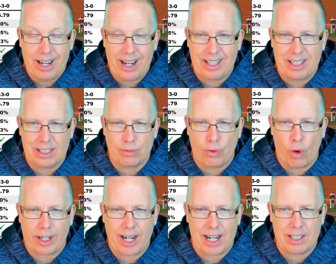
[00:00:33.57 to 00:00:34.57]
ATS
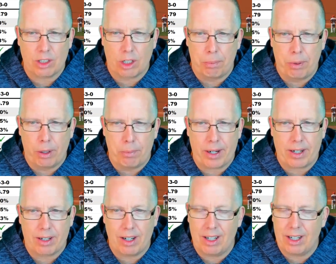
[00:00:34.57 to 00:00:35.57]
forecast, the computer
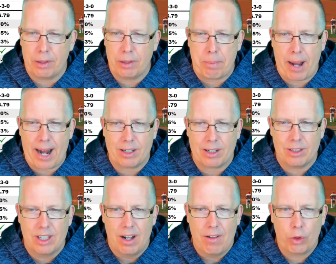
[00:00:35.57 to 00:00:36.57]
pick, going to lean with the
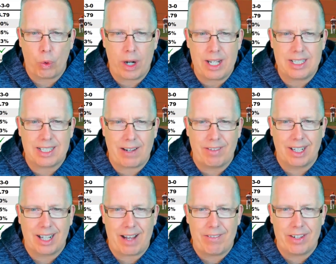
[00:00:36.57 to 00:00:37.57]
Packers.
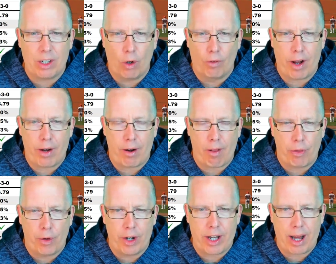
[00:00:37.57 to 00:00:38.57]
27-11, the over-under at
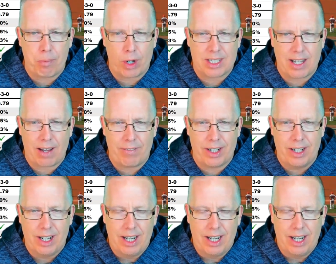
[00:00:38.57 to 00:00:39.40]
38.7.